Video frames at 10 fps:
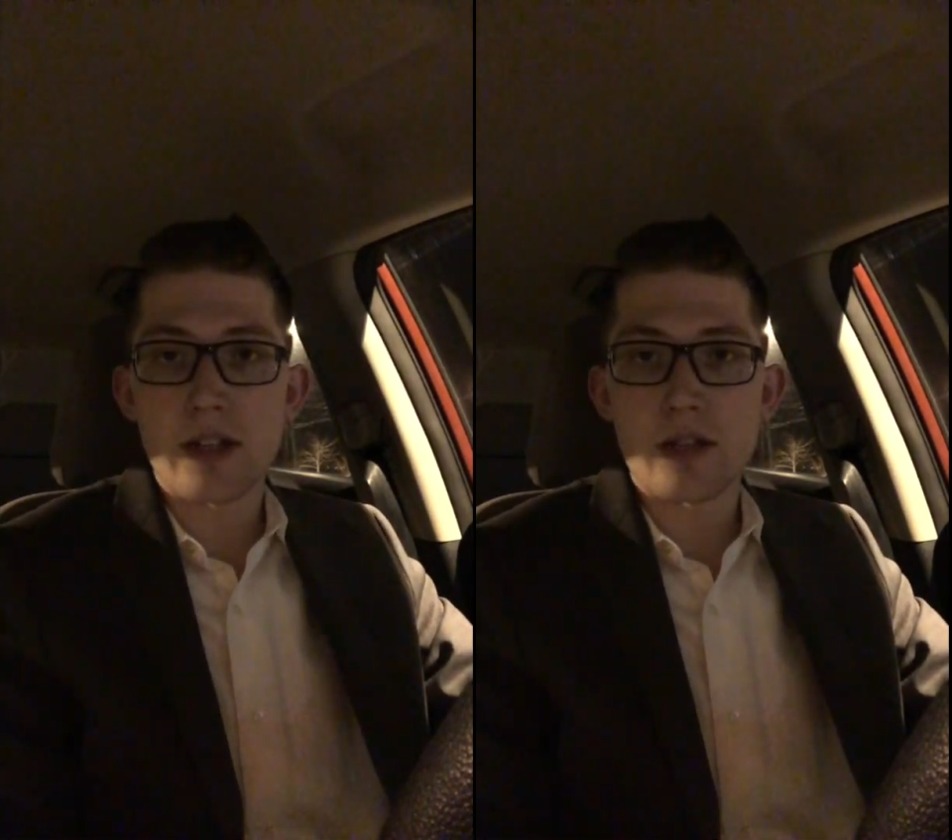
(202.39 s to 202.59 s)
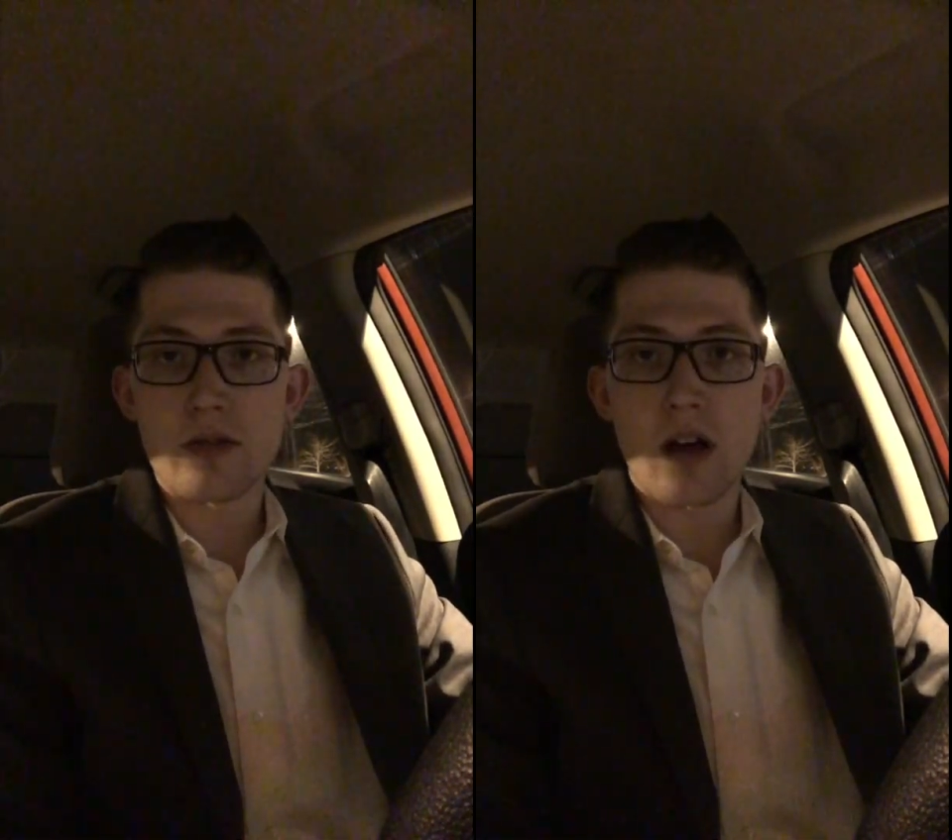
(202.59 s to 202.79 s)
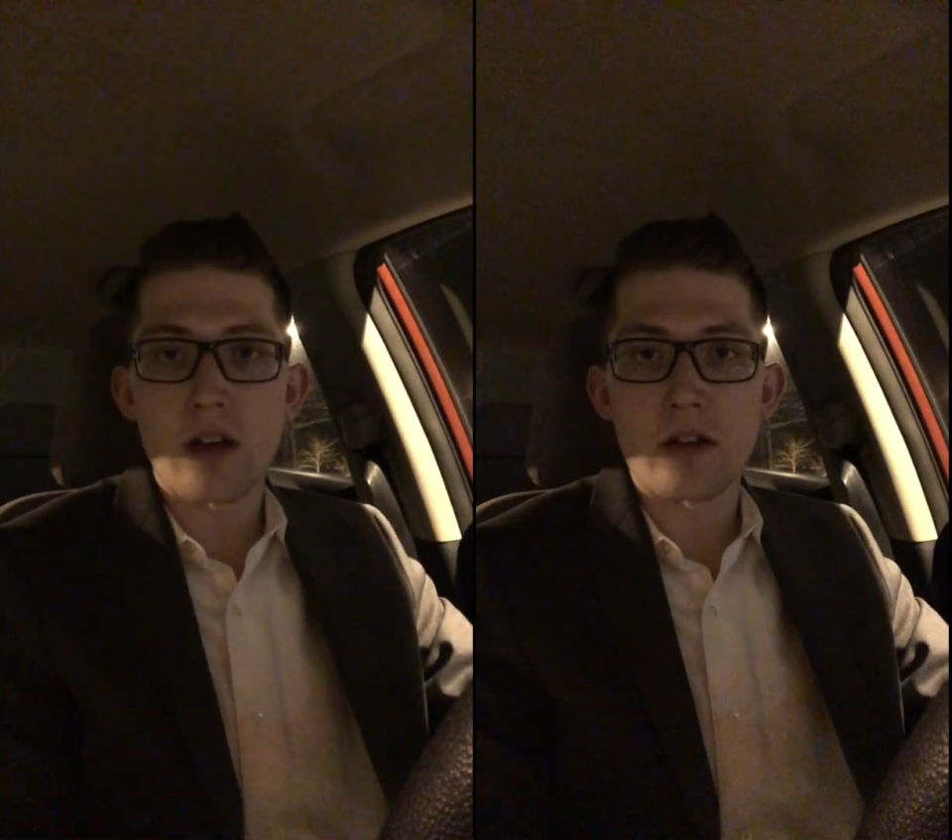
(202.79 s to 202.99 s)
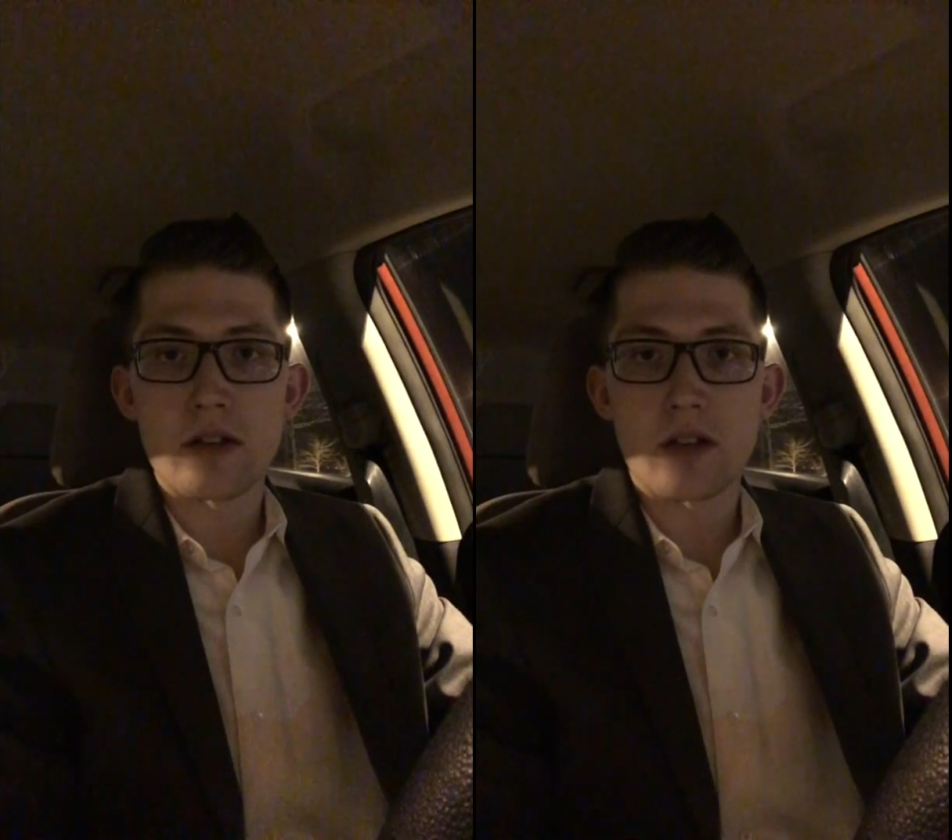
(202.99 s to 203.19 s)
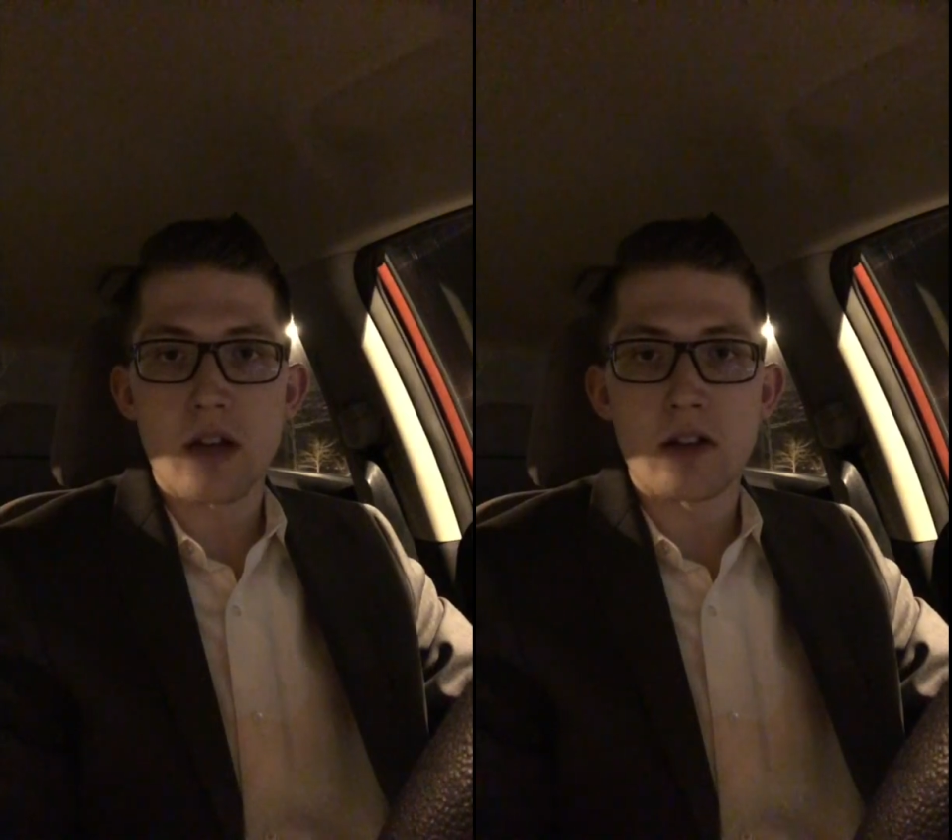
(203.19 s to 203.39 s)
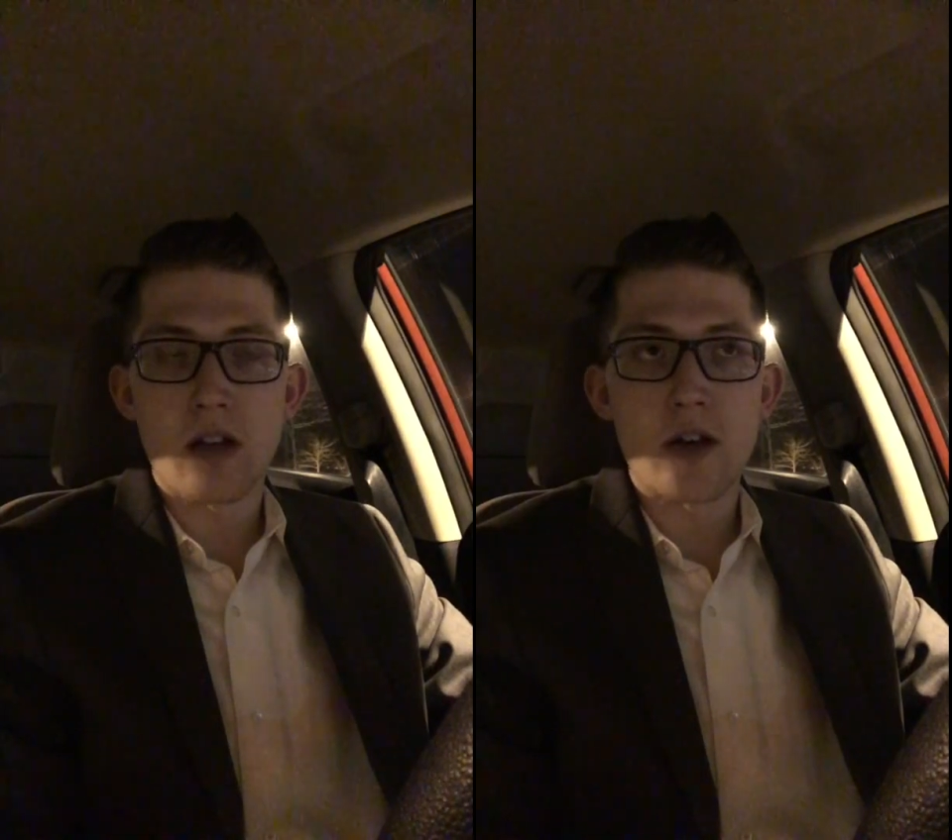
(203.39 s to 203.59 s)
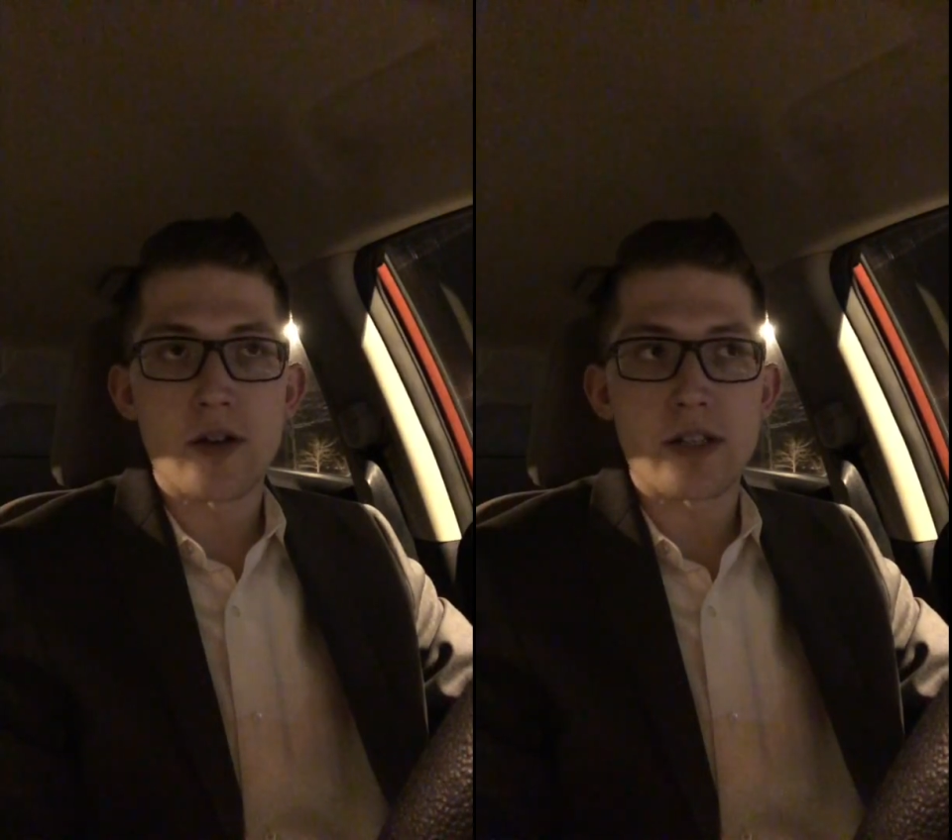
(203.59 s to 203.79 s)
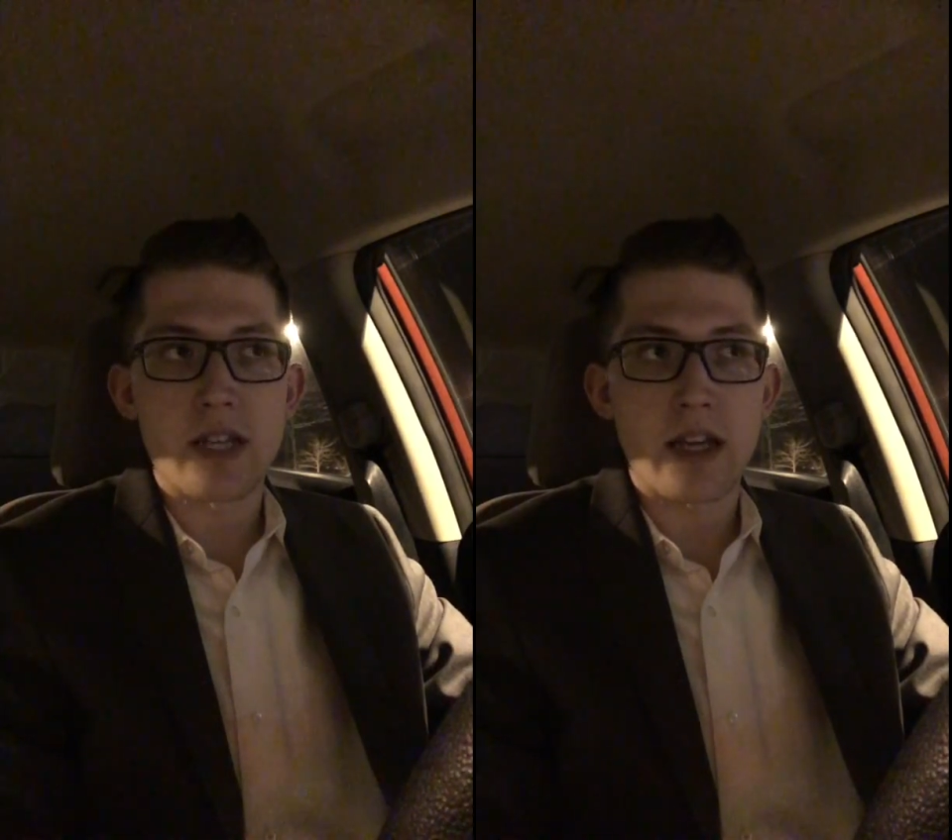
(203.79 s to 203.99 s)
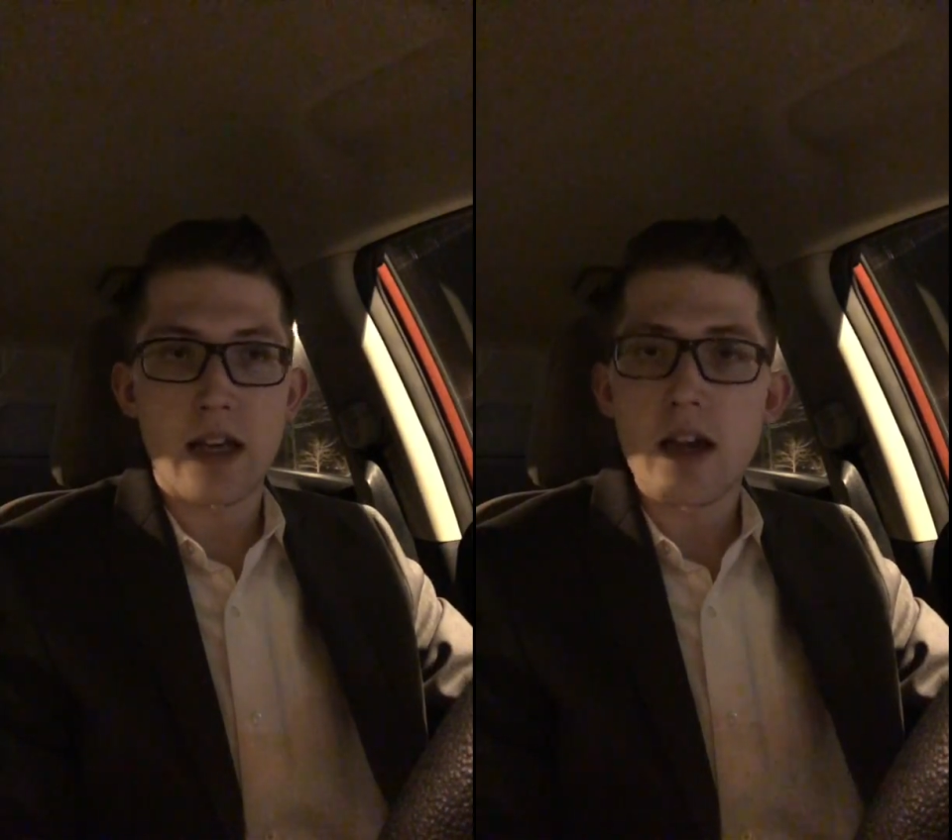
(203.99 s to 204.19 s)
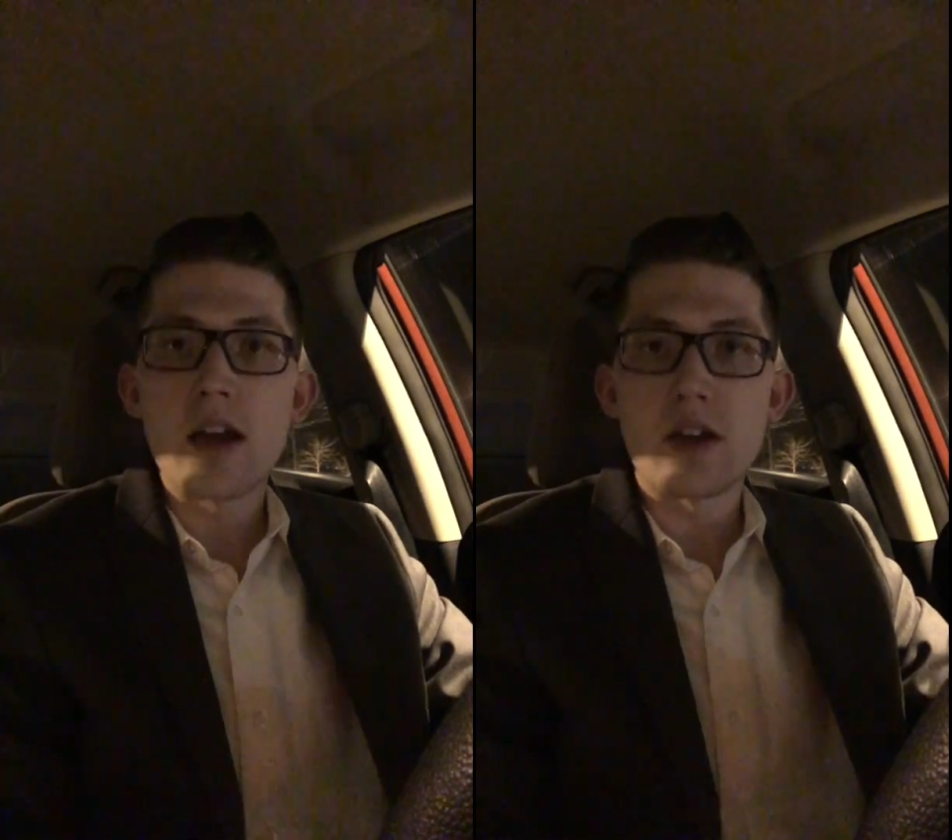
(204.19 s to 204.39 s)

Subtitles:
$2 on a lottery ticket,